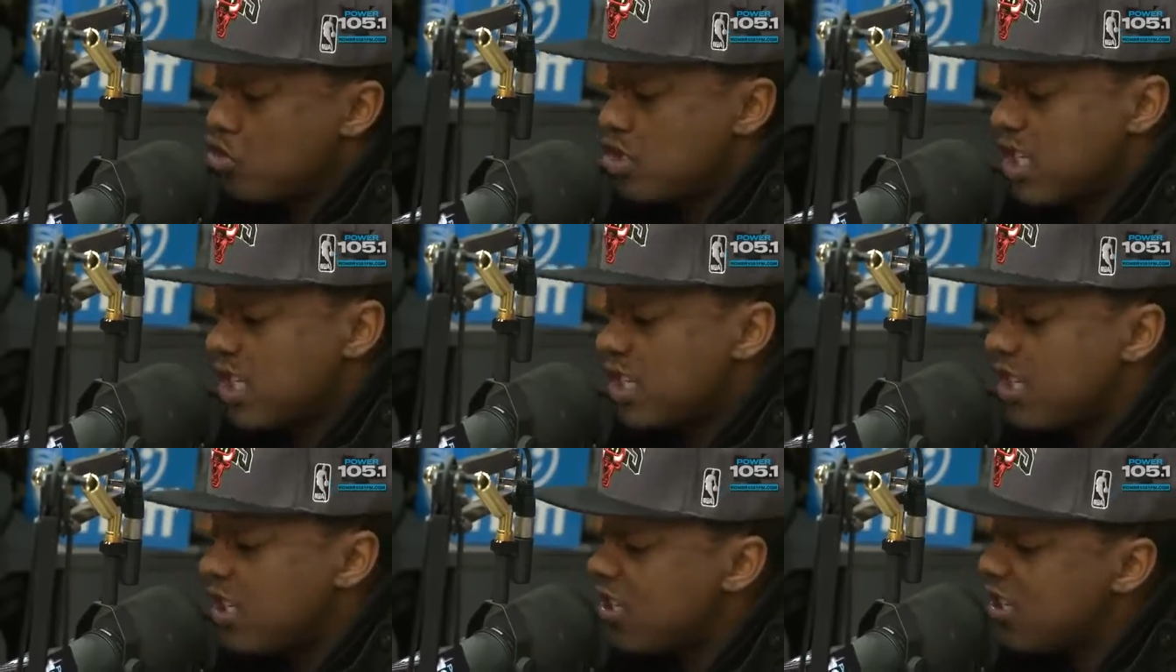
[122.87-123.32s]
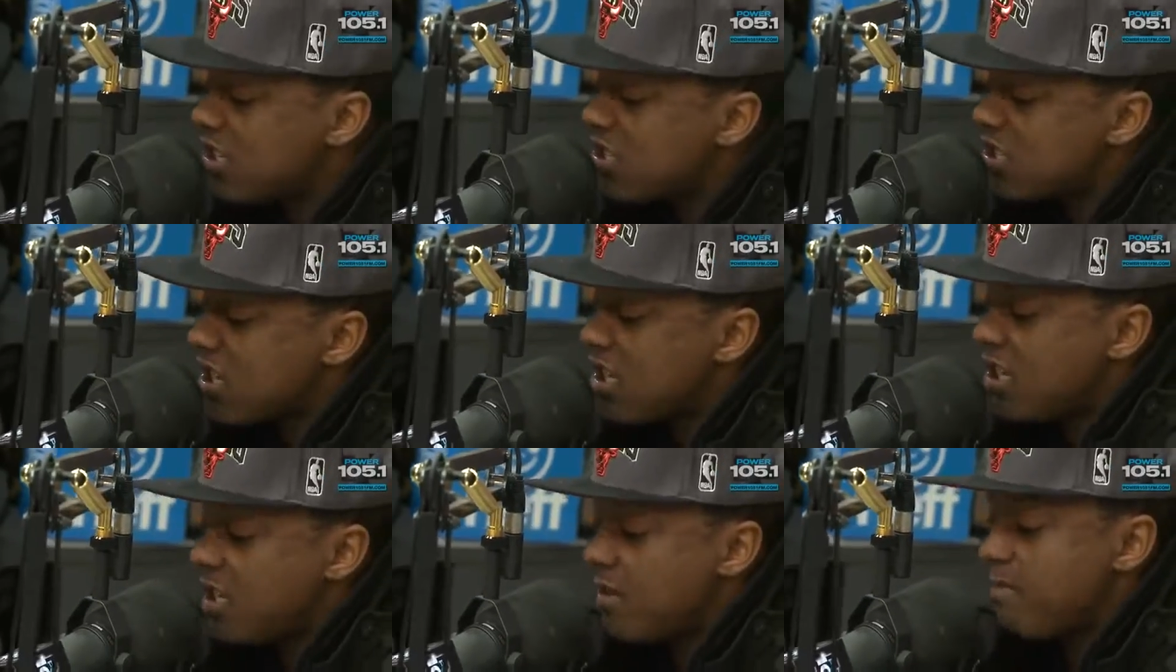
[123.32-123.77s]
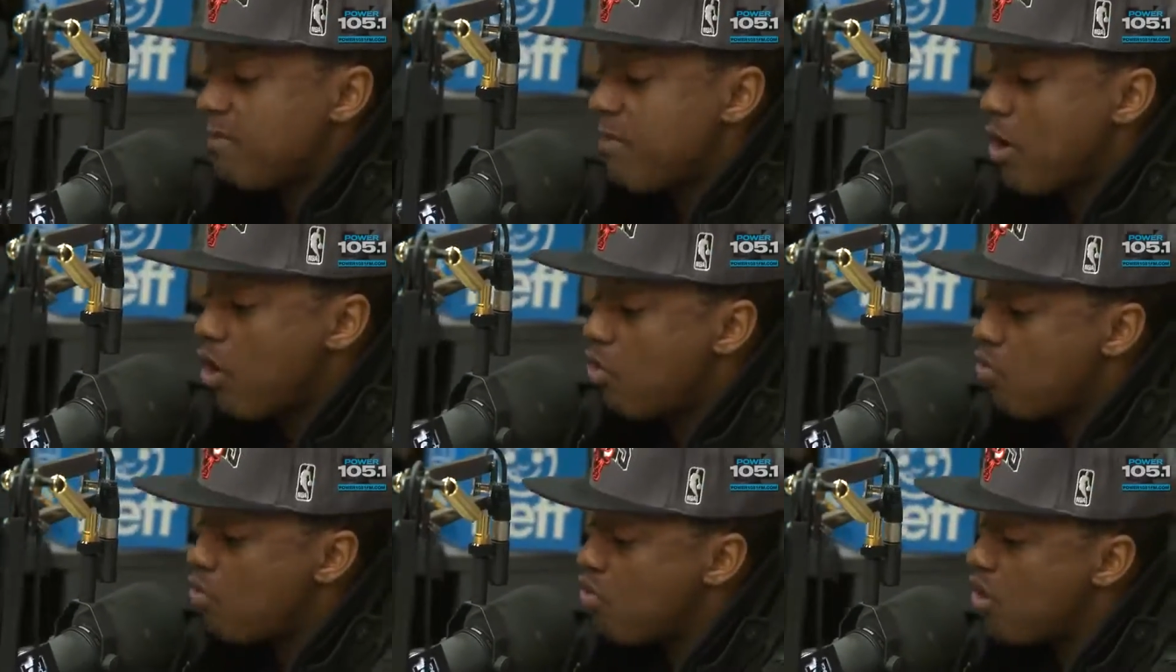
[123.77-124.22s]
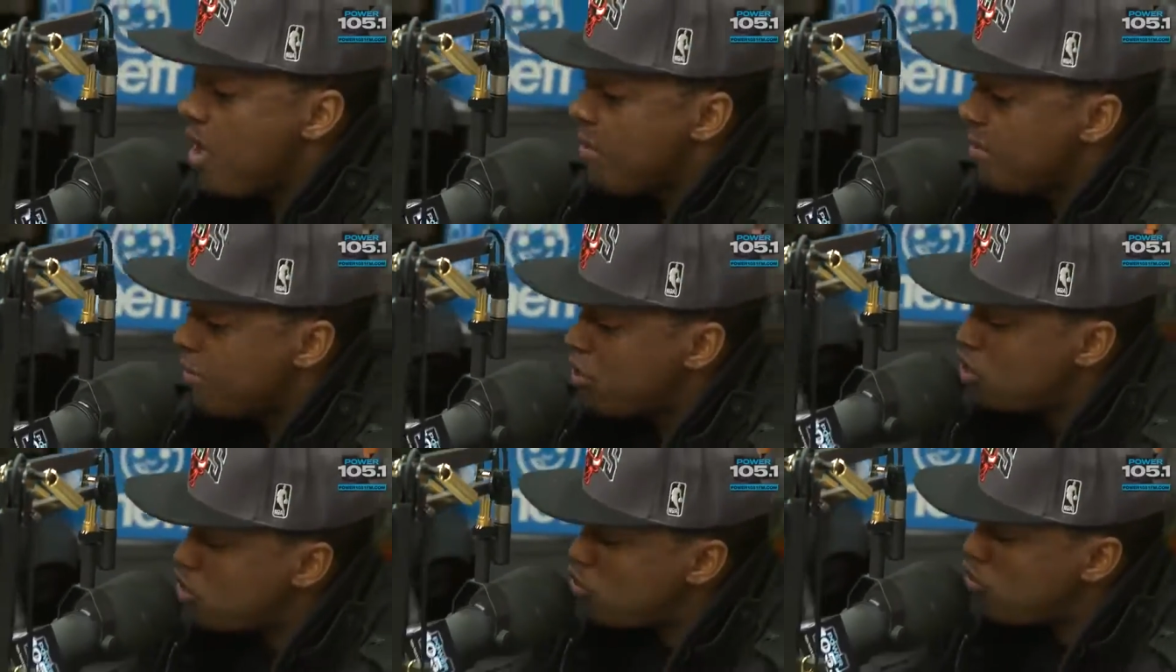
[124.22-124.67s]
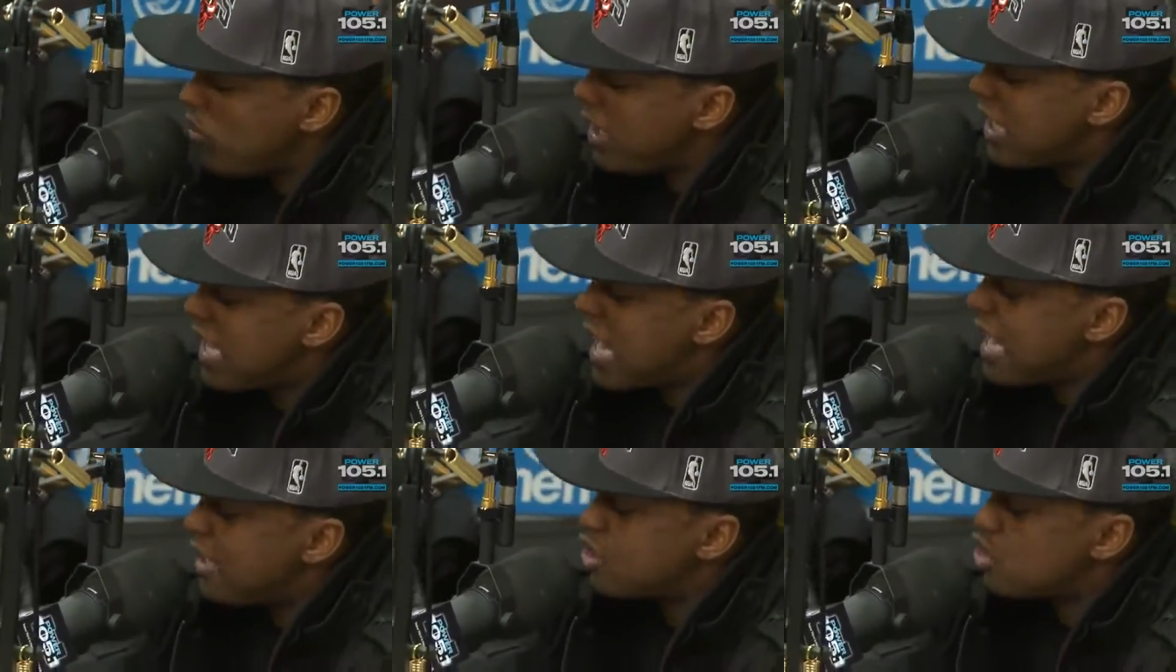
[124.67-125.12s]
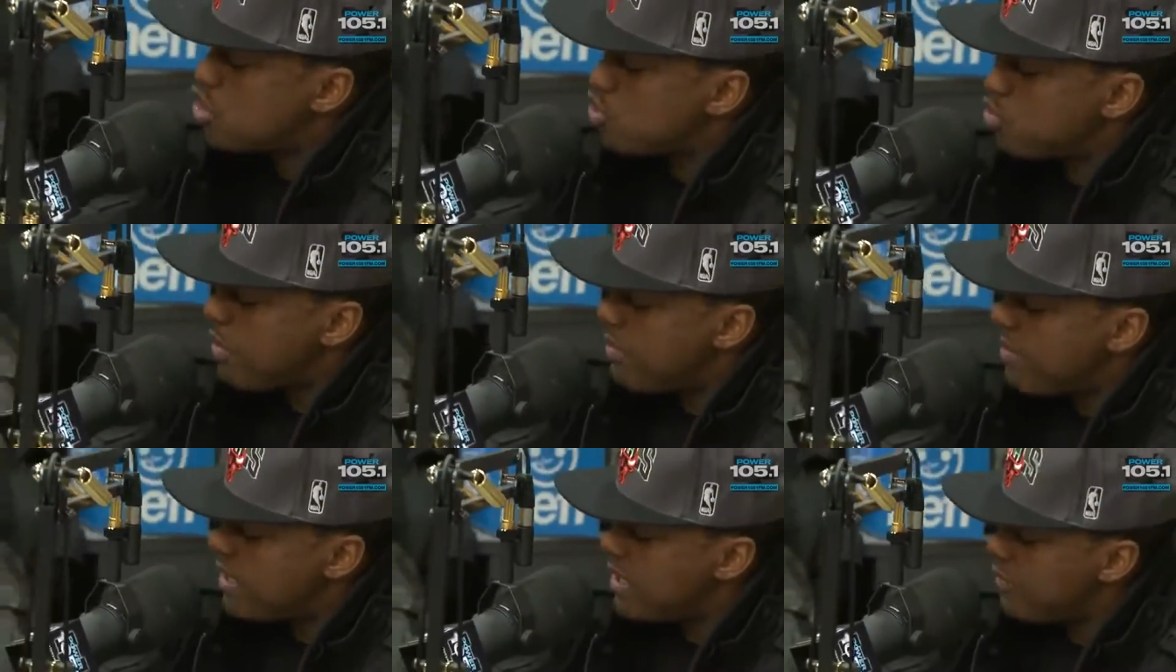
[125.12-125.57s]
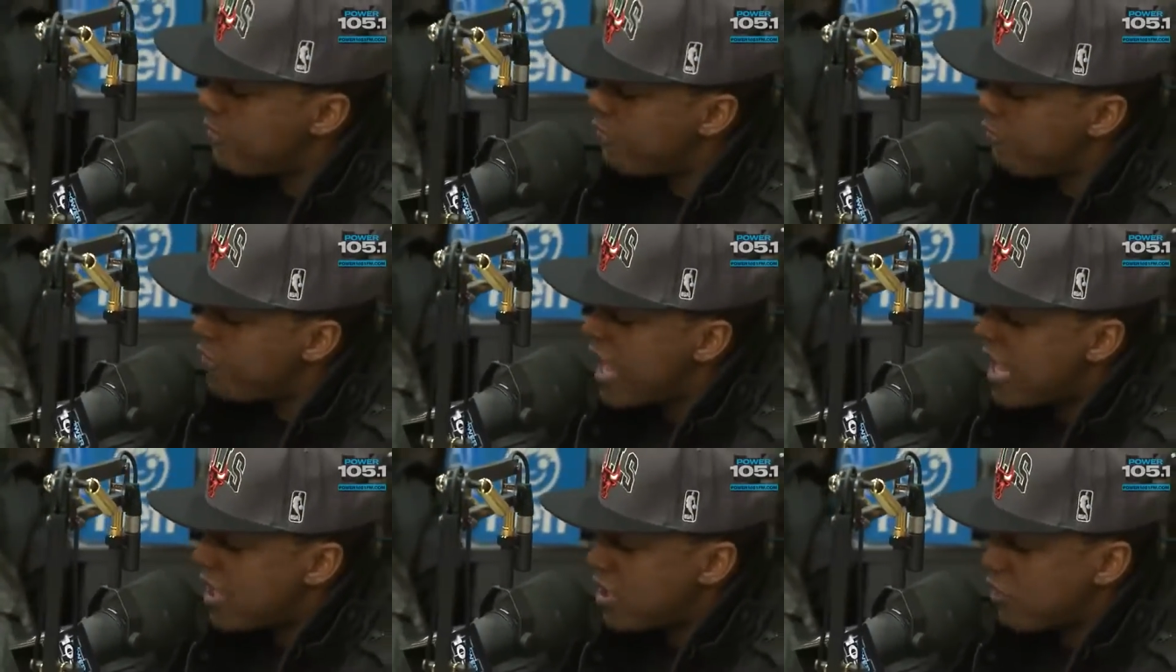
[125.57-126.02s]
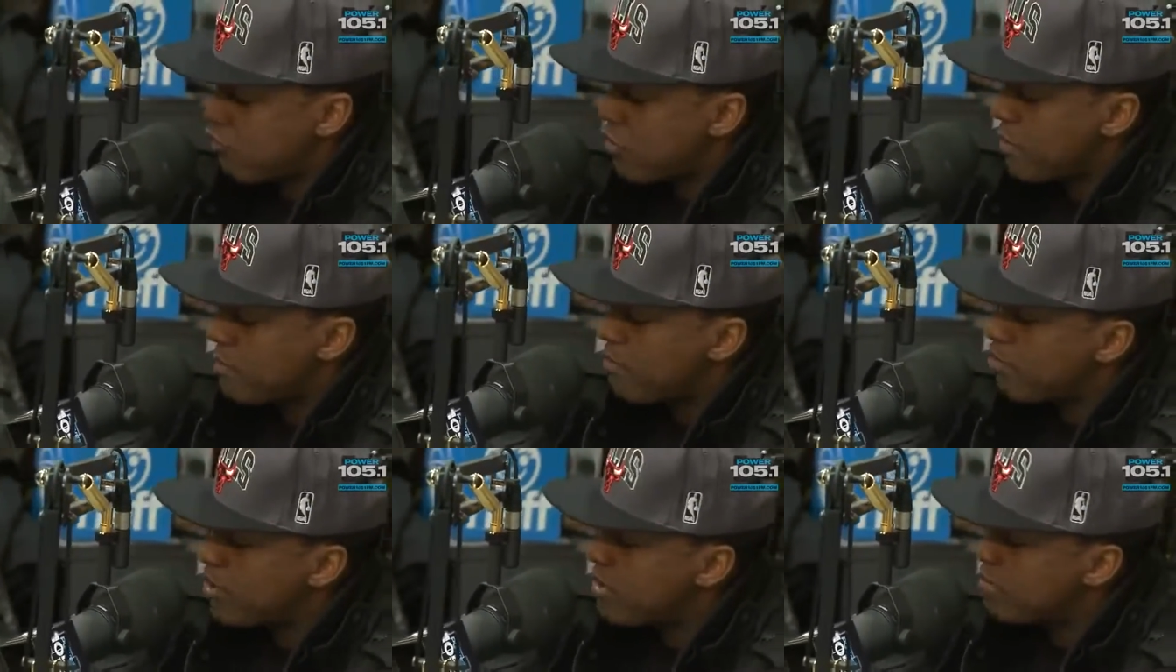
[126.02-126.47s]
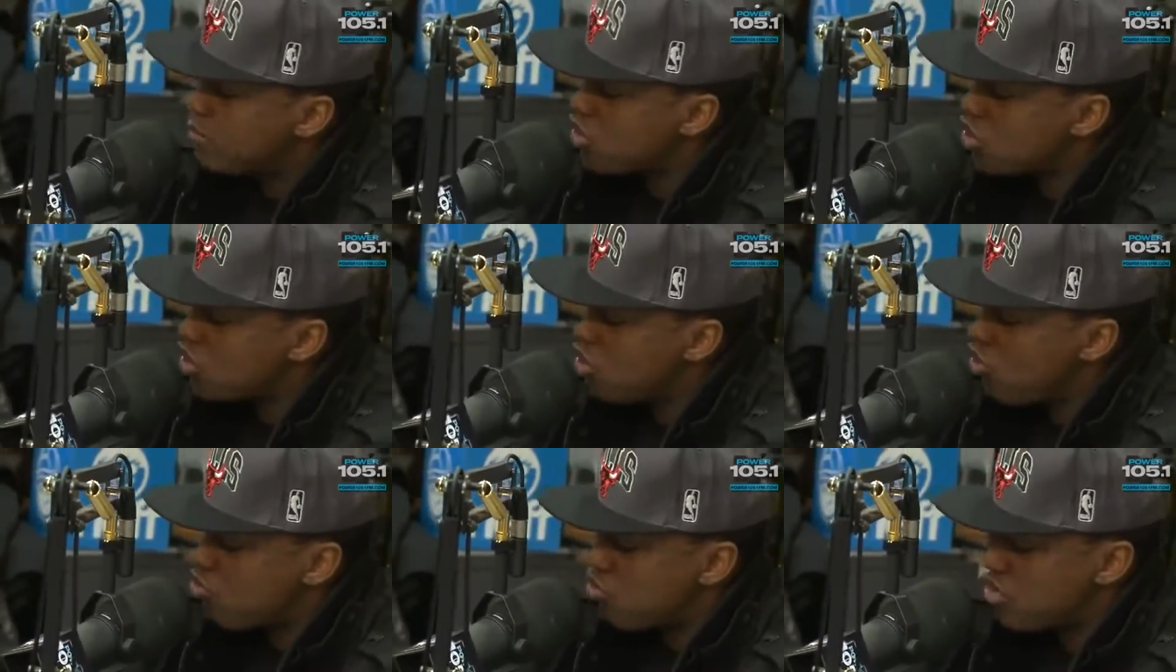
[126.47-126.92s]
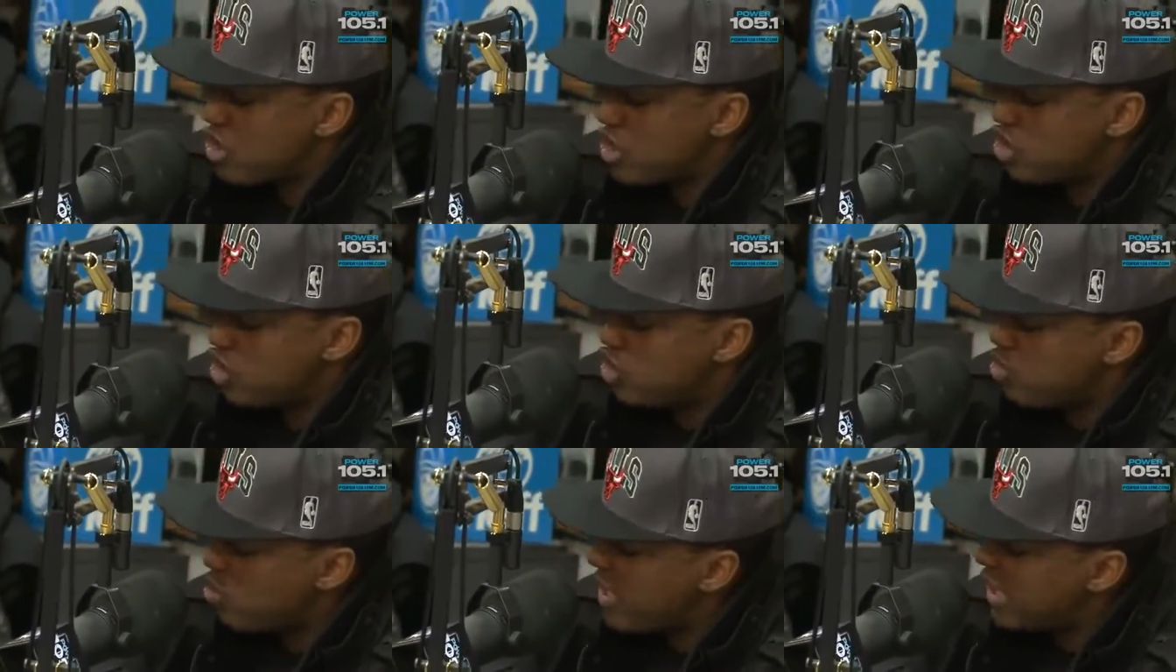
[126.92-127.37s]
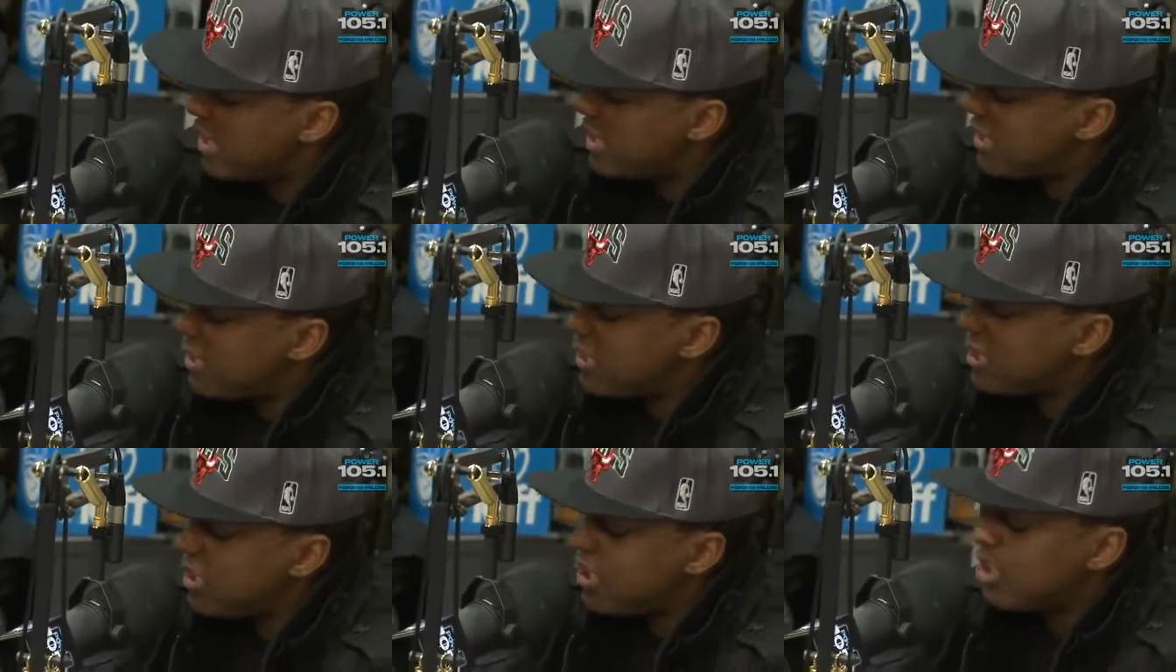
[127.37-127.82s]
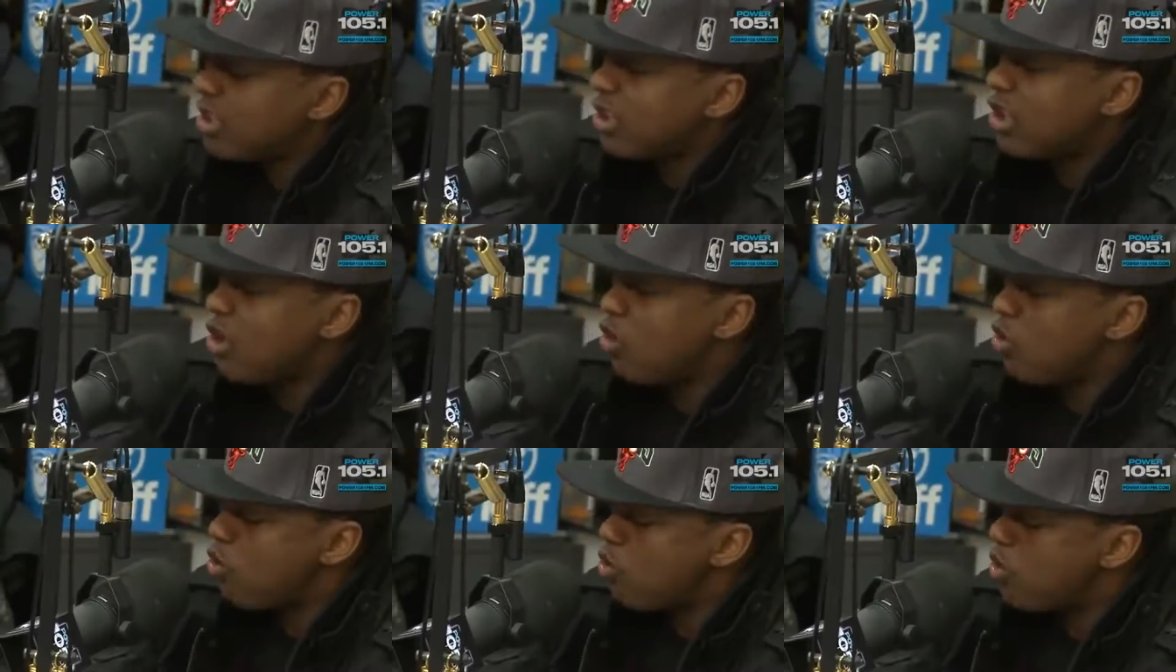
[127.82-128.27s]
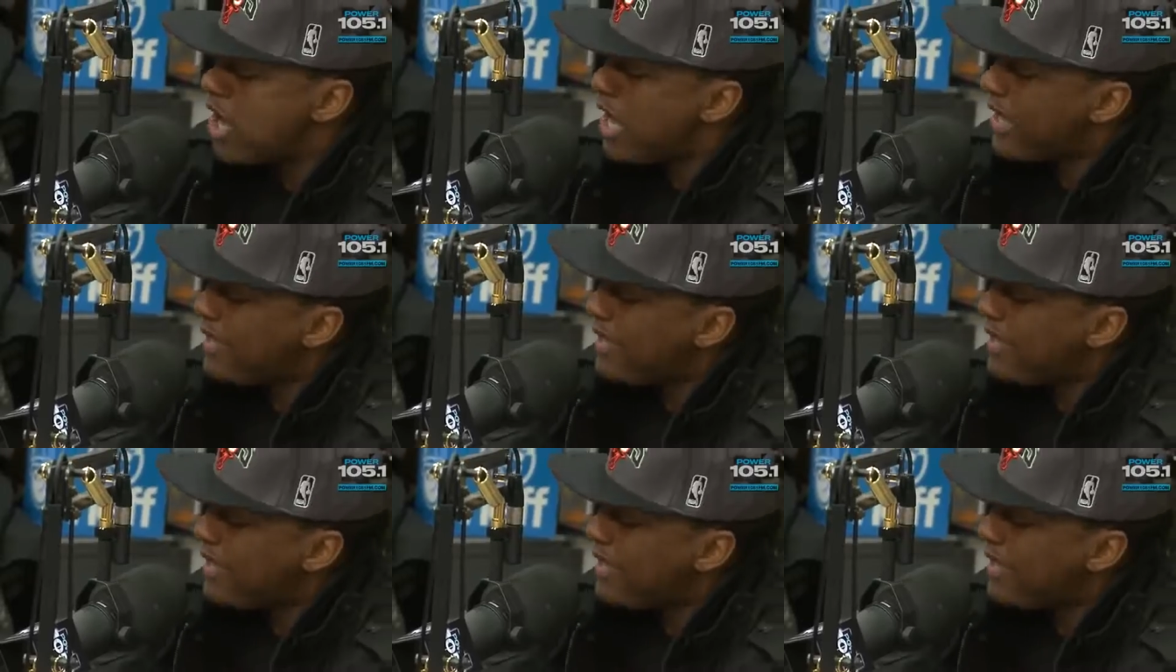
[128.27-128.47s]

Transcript: sending your skin and bone, but you ain't gotta swim in the fire and brimstone, cause you ain't in it alone.